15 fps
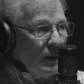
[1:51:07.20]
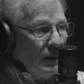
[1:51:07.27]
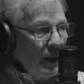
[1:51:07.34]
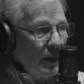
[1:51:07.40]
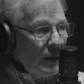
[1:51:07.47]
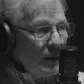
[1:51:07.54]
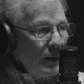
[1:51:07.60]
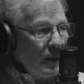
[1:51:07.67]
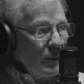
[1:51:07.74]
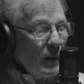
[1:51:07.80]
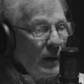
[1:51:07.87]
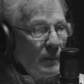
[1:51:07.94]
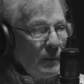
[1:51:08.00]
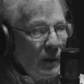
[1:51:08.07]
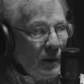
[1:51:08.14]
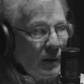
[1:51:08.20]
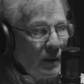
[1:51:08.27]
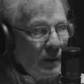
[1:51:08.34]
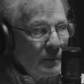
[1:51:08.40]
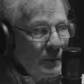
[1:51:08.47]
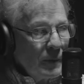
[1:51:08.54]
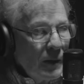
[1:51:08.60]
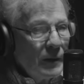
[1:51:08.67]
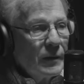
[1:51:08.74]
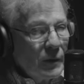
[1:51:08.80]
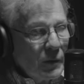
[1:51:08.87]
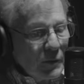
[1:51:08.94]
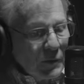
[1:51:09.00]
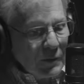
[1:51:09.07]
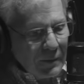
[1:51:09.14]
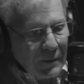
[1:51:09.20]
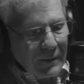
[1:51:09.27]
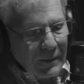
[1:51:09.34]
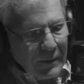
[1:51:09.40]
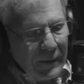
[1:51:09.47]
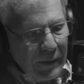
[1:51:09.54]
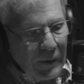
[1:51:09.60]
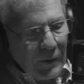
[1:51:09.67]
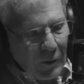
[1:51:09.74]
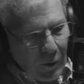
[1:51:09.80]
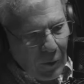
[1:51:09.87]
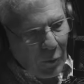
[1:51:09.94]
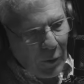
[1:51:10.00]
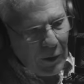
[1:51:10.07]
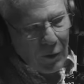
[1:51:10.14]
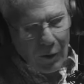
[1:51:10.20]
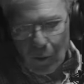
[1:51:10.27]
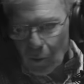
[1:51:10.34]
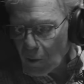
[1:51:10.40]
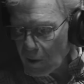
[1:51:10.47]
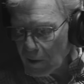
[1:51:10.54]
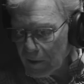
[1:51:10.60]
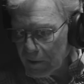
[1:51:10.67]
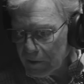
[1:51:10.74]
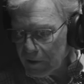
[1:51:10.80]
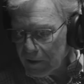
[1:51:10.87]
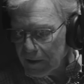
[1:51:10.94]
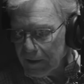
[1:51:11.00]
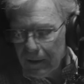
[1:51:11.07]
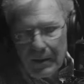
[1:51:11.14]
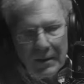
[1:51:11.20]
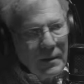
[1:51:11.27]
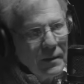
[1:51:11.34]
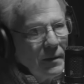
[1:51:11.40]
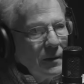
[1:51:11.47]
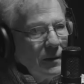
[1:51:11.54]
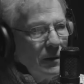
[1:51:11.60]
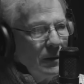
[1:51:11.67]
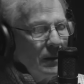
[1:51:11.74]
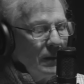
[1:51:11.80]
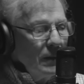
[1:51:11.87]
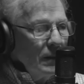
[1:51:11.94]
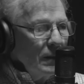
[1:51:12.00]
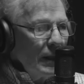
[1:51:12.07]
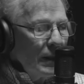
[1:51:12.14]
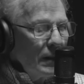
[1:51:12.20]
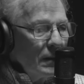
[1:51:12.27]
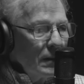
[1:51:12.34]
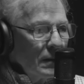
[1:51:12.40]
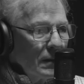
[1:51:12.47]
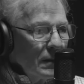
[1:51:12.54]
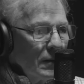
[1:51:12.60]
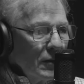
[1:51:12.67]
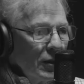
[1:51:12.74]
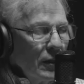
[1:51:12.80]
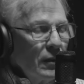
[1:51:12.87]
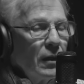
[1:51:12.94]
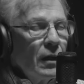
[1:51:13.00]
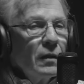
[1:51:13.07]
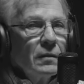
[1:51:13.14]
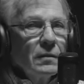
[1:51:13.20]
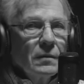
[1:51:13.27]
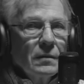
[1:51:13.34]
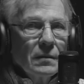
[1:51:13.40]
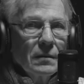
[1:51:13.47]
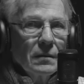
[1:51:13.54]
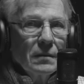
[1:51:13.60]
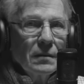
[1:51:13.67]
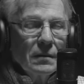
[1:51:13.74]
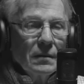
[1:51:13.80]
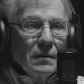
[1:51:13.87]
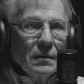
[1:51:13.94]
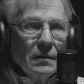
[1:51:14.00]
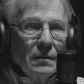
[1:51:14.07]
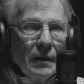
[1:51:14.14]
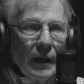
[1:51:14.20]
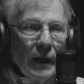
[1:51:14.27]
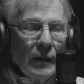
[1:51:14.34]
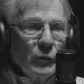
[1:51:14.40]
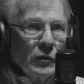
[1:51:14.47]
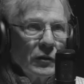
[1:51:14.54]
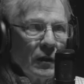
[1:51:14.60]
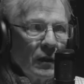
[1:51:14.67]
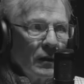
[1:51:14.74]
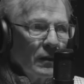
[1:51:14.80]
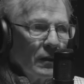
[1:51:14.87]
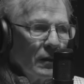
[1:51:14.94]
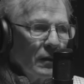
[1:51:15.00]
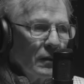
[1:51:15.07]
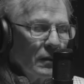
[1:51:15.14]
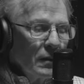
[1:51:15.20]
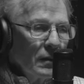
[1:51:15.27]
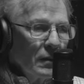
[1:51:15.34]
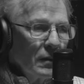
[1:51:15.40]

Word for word: and to hear my mom, and to hear her read her words that she thought Dad was telling her,